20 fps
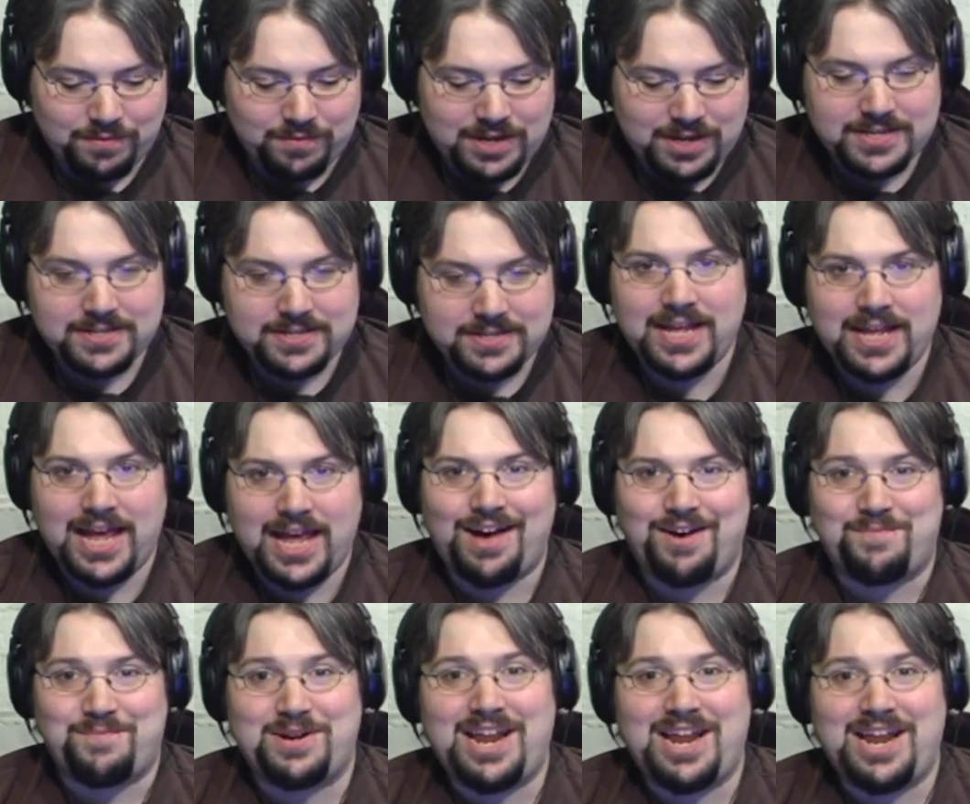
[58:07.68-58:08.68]
rent this
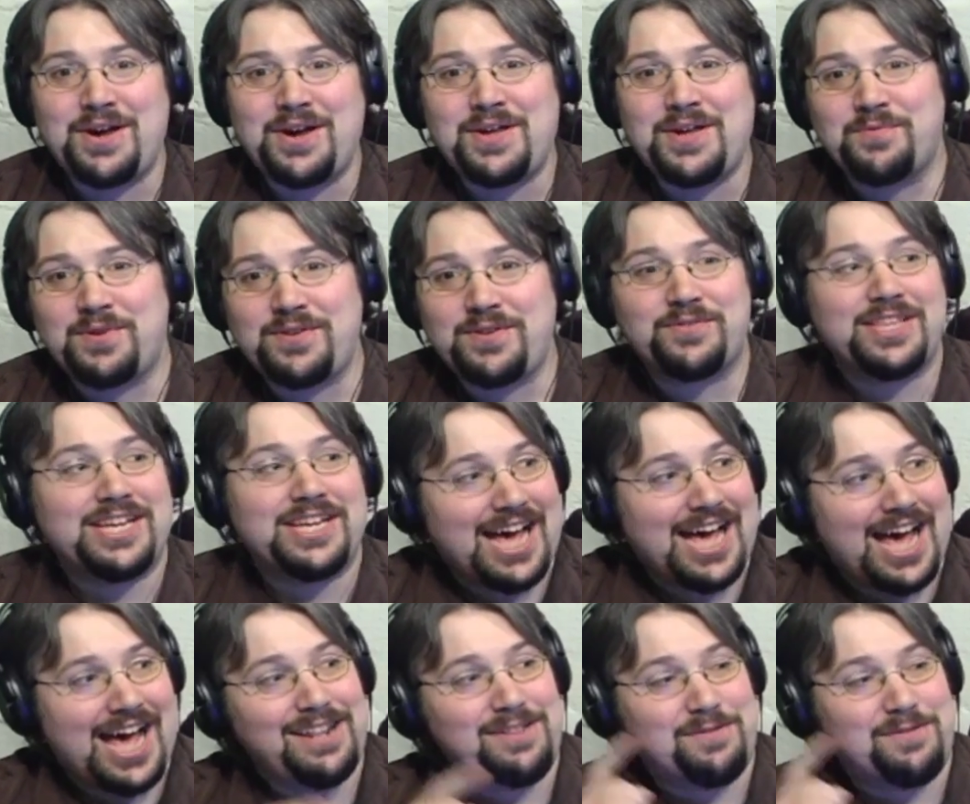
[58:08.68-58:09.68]
now, but now I have to wait for the
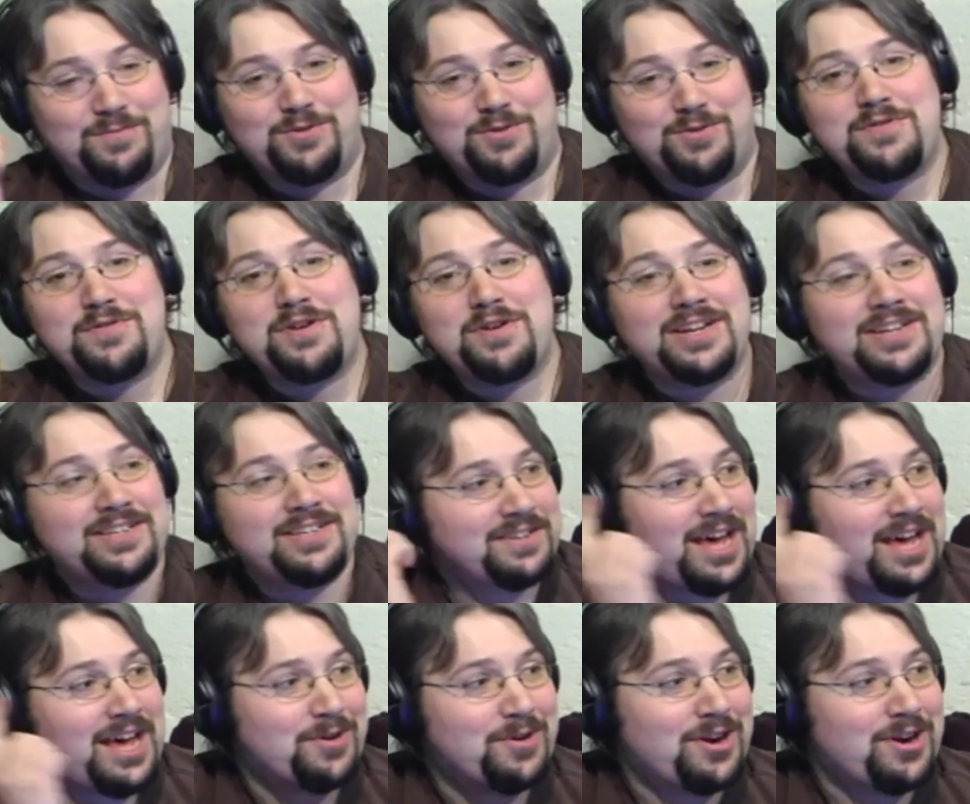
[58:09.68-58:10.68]
guy to roll on his
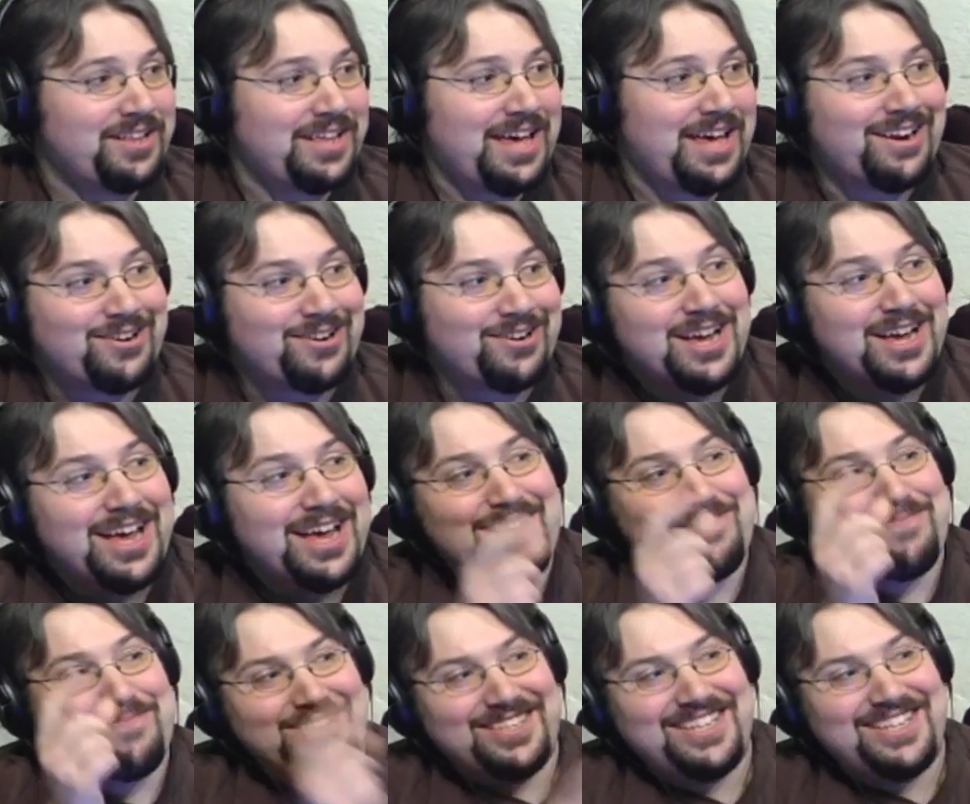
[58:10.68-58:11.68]
library ladder
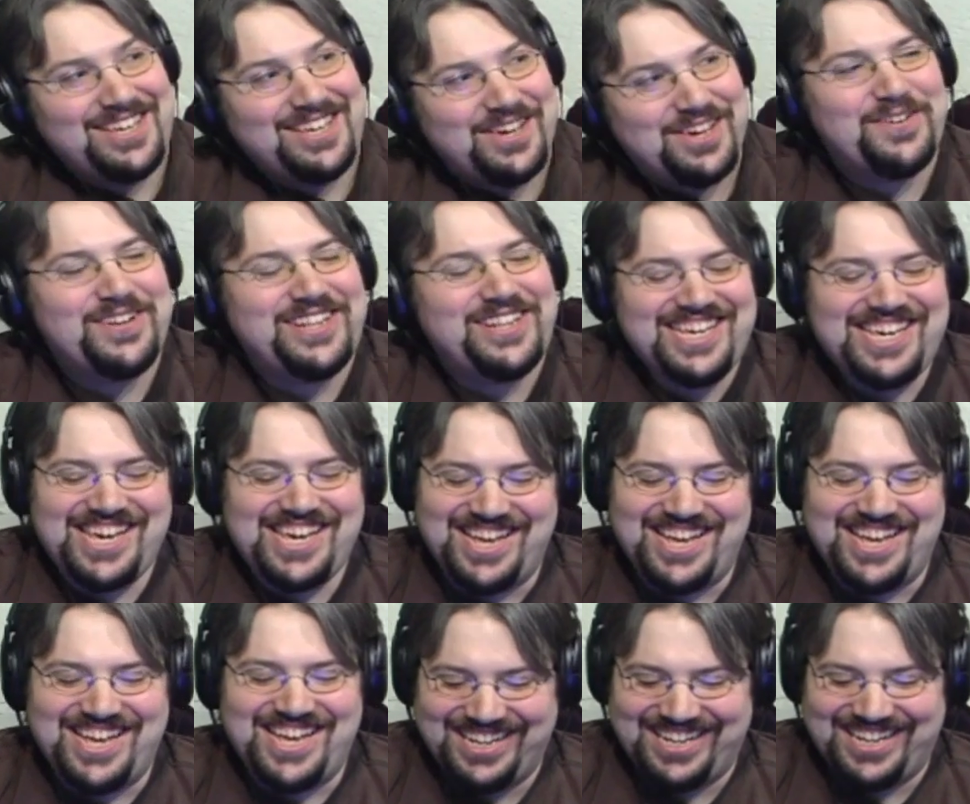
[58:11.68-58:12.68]
and put the
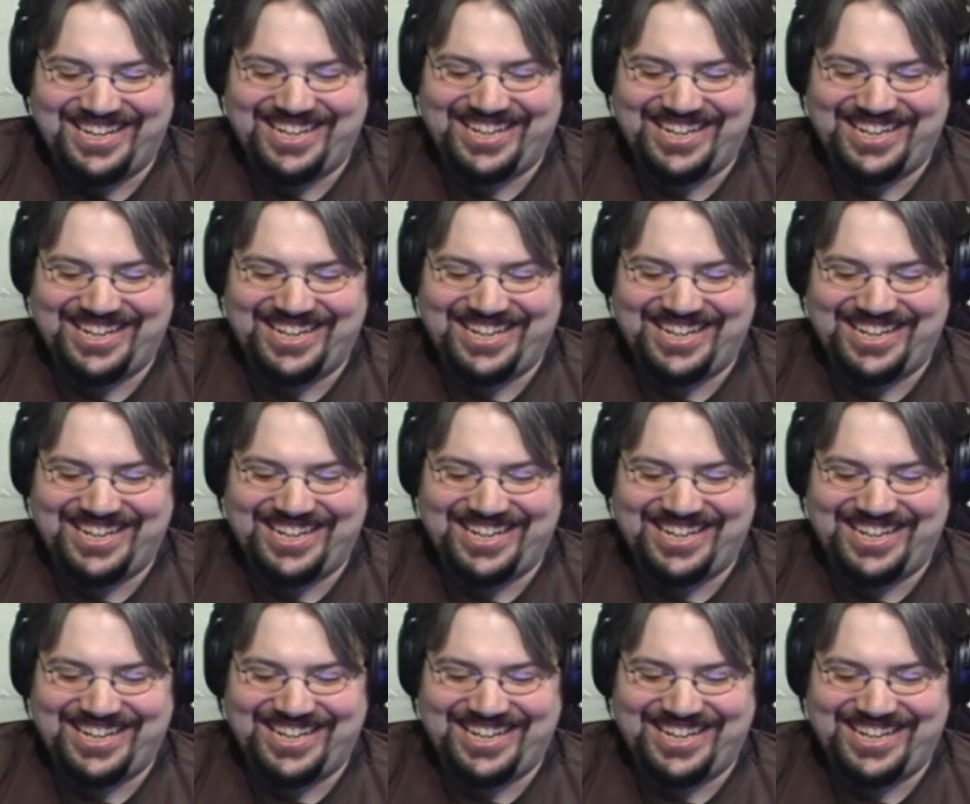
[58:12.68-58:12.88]
DVD.